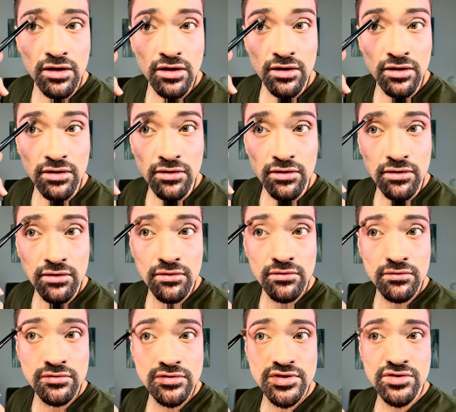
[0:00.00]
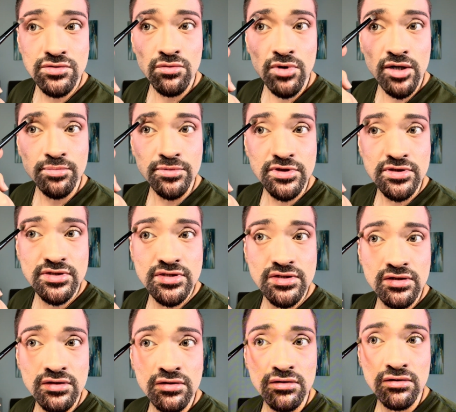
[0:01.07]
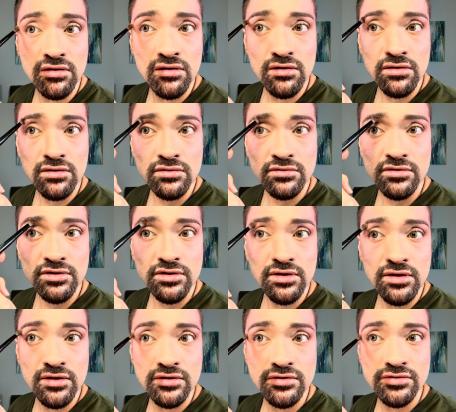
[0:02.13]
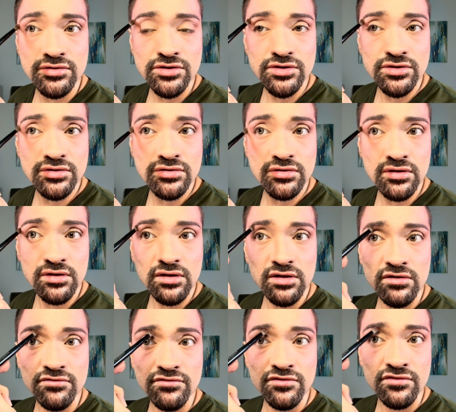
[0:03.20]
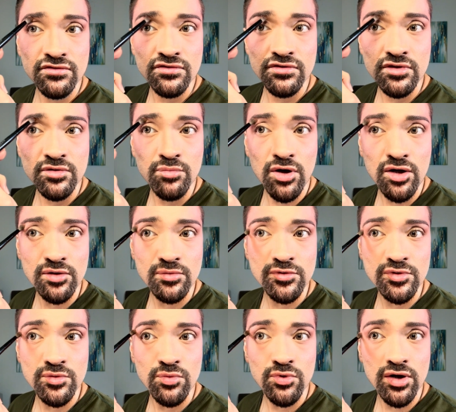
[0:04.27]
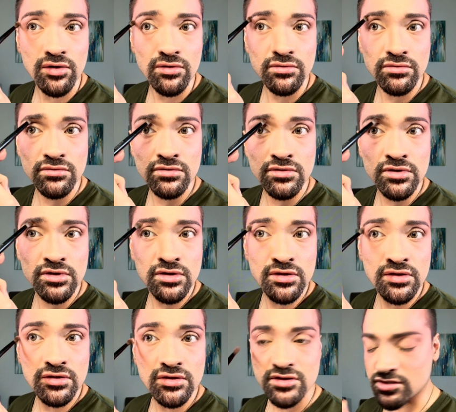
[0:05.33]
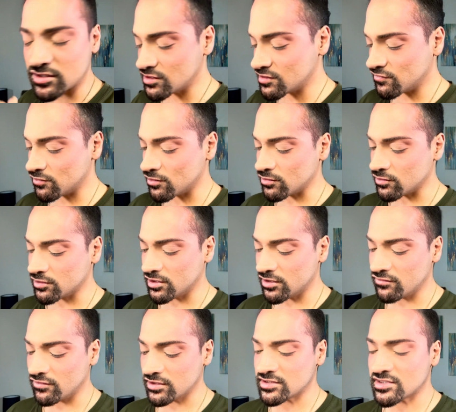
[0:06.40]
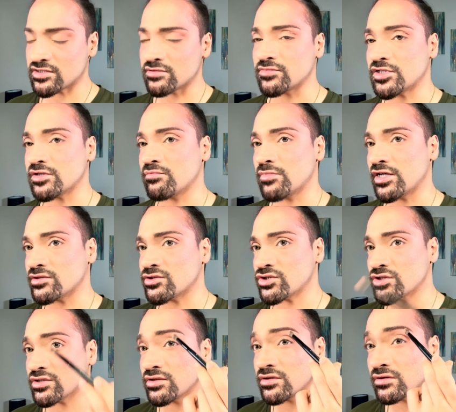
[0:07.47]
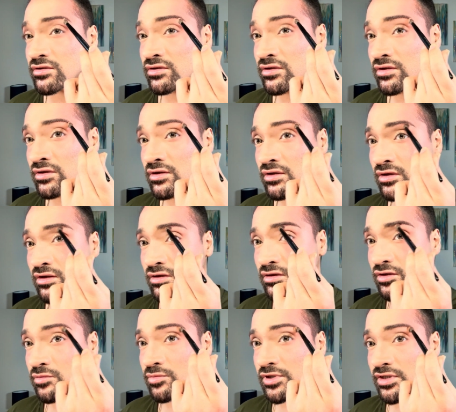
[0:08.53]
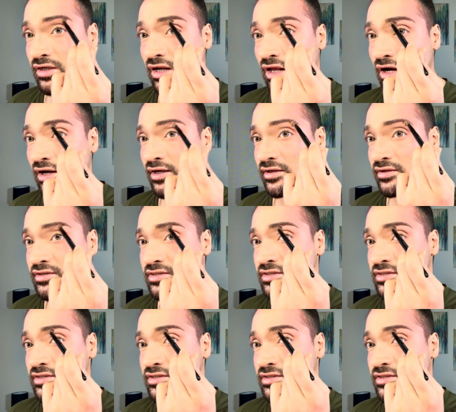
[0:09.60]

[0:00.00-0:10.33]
and swipe this along the edge of the bottom of the brow. This is further giving some dimension, a little bit of light,